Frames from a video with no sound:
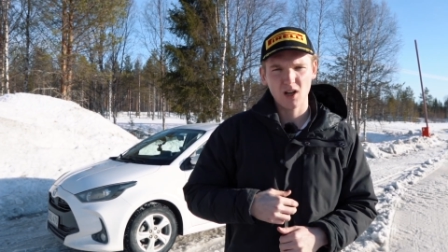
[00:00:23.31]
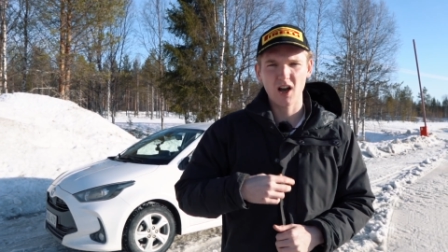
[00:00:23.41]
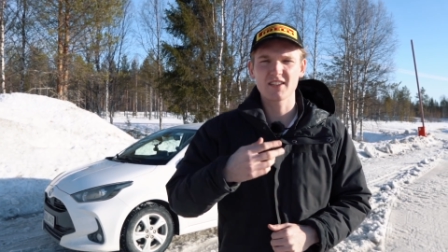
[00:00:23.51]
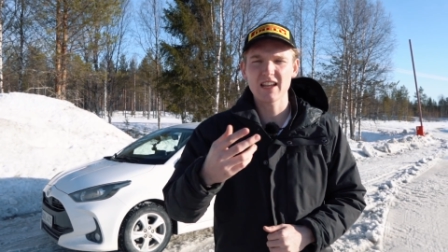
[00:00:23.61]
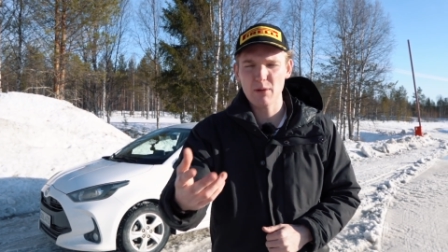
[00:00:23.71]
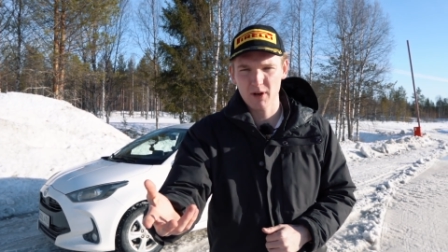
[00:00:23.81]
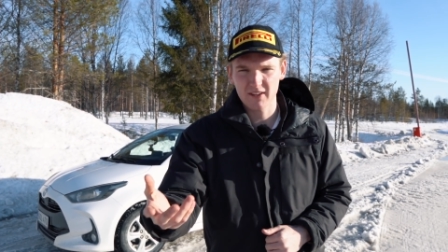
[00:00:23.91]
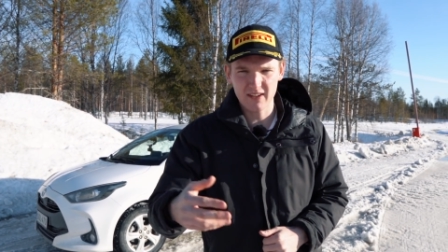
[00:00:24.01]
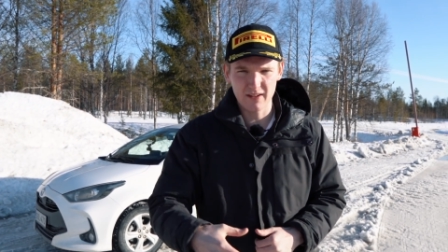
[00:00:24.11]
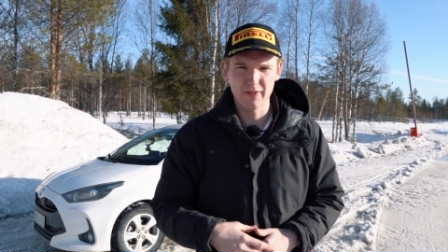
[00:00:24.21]
I say what I
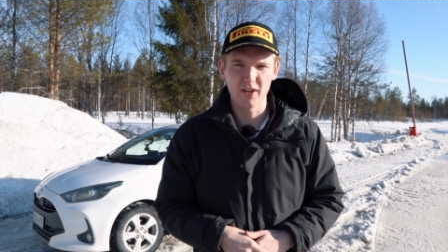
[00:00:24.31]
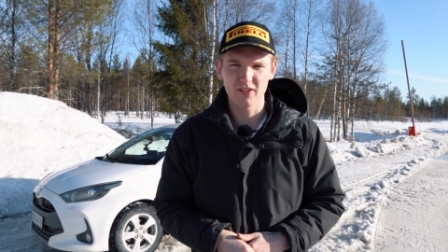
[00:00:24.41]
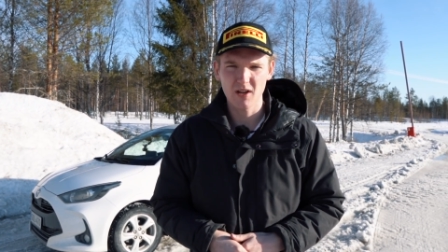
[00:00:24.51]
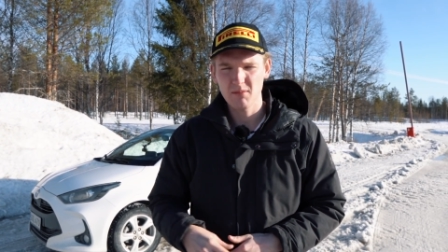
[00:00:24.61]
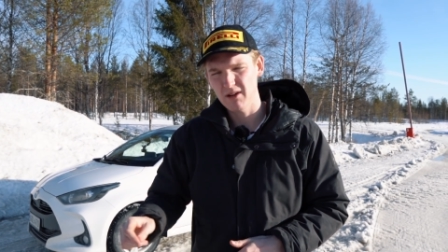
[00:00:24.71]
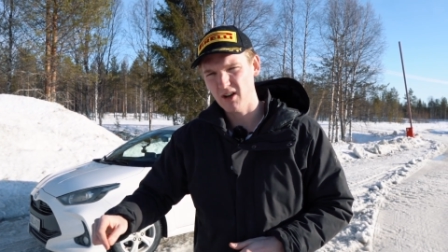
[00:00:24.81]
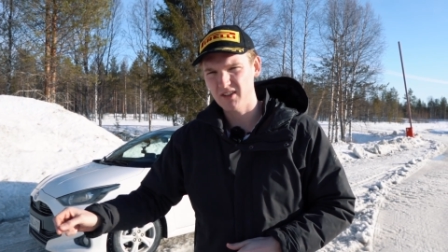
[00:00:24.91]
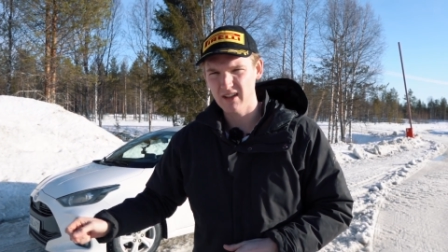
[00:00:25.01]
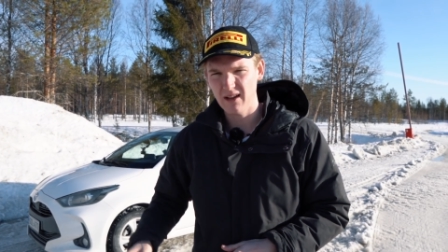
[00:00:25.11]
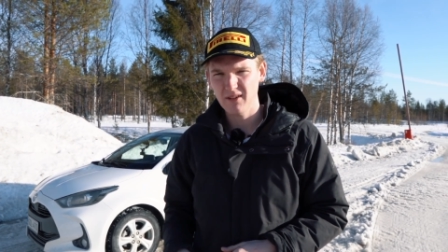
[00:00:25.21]
see the first time, he writes
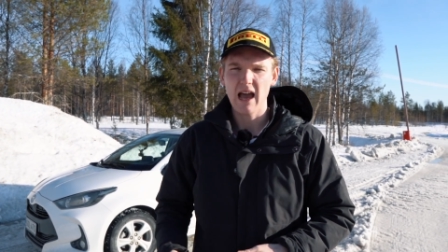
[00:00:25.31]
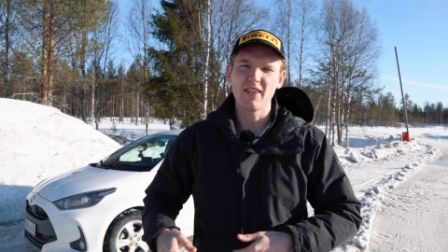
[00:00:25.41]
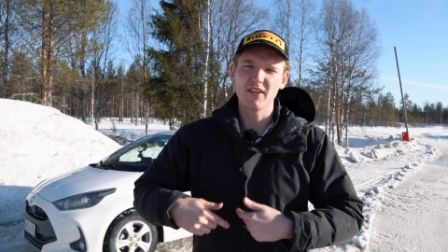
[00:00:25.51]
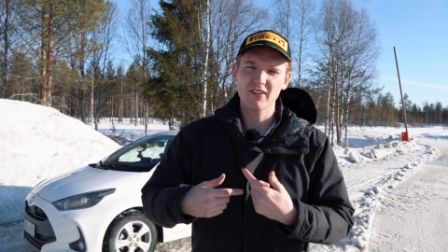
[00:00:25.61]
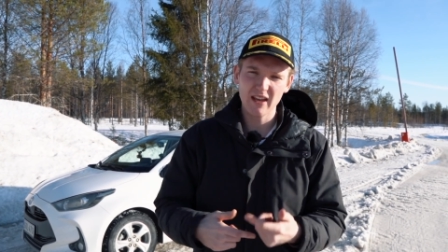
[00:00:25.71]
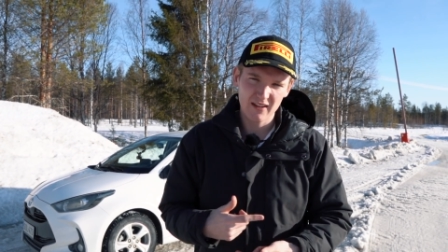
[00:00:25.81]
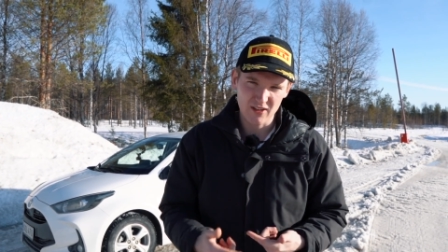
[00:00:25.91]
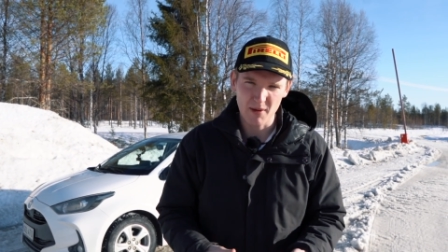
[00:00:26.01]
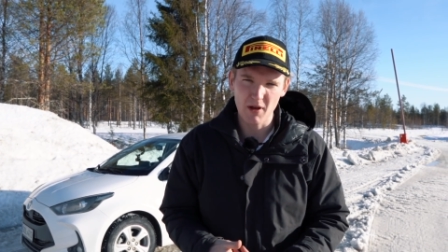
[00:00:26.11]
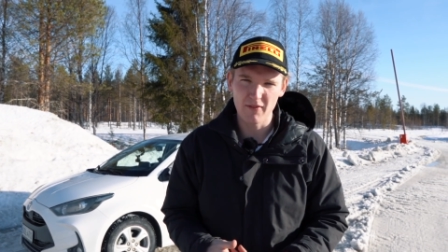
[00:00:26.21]
it down, and then the second
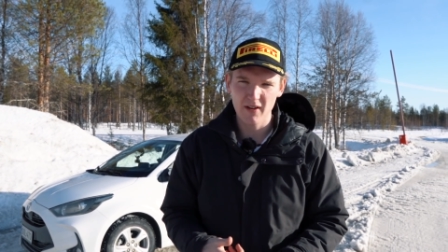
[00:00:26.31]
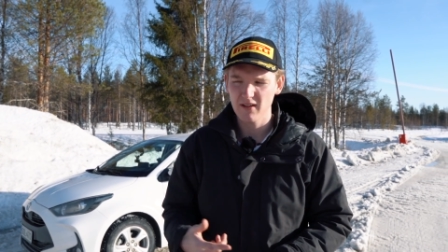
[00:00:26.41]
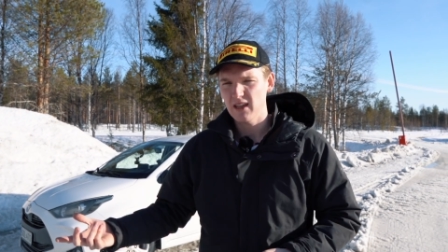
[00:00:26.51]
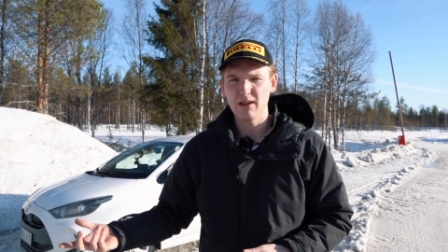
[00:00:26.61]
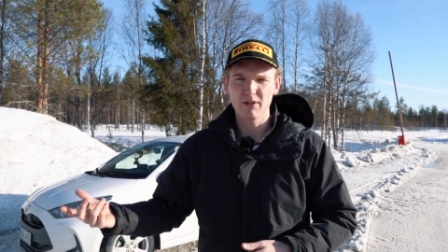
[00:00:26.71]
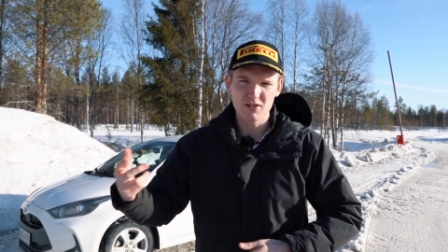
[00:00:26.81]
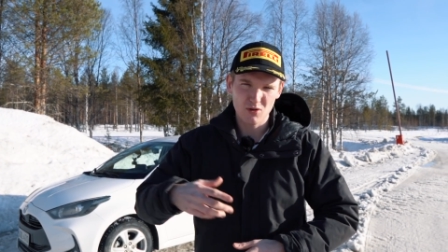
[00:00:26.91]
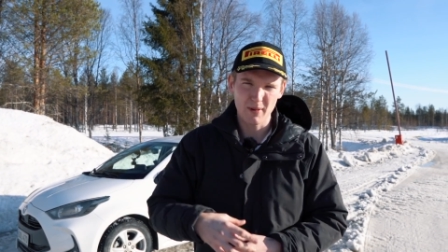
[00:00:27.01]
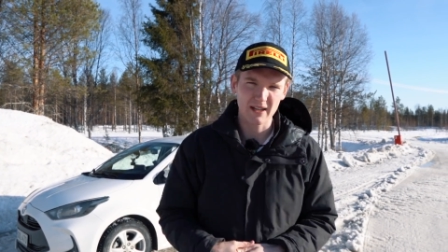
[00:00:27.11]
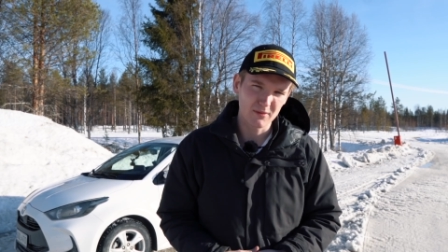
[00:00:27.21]
time over, he reads it all
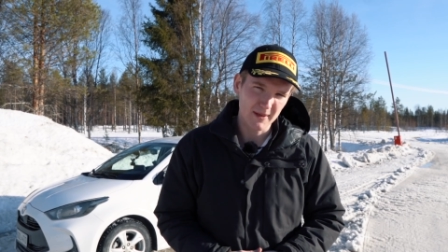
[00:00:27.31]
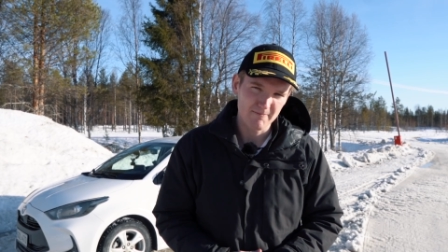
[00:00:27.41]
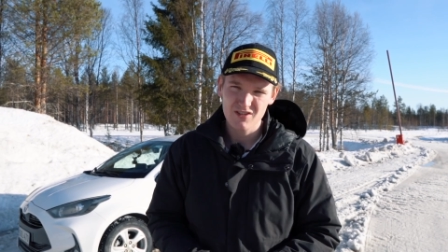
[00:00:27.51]
back to me.